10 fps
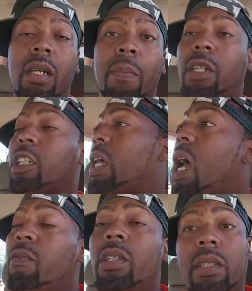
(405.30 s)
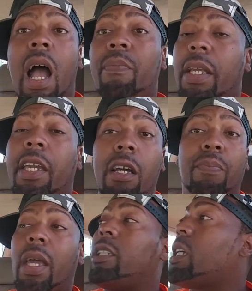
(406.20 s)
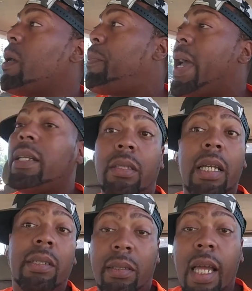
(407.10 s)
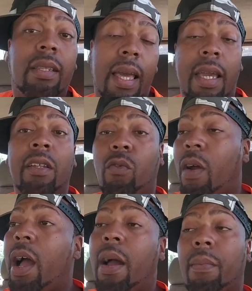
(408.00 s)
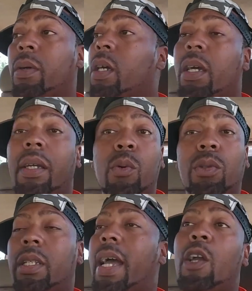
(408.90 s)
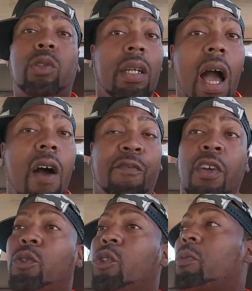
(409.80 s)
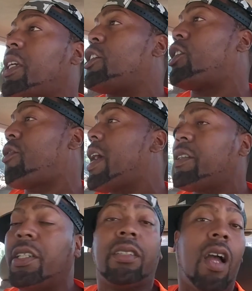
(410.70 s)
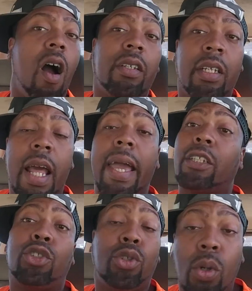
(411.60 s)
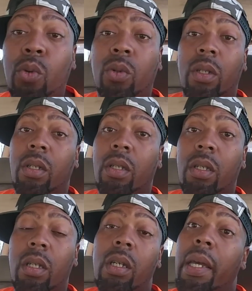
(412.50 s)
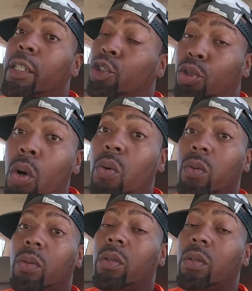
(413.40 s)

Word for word: Because every time they get up there, and past, they said that in a rhyme. He was like, how you think I feel? You know what I'm saying? Cracker this, honky that. It's true. It's true.